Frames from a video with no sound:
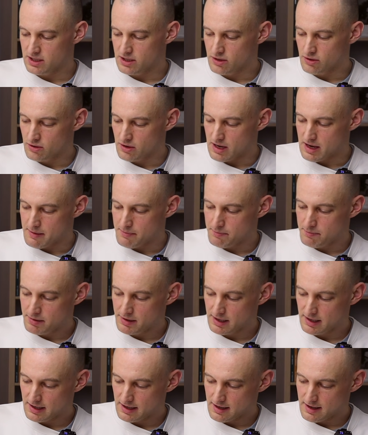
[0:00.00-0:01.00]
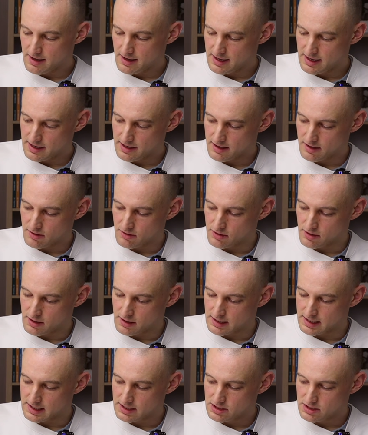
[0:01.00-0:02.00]
You're applying your
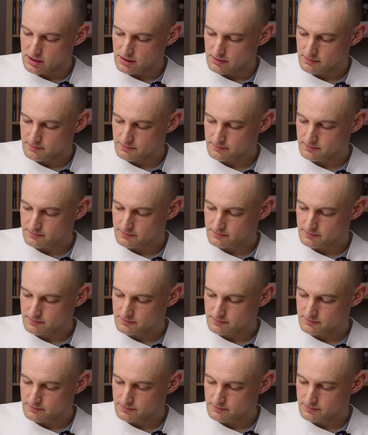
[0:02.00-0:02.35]
knowledge.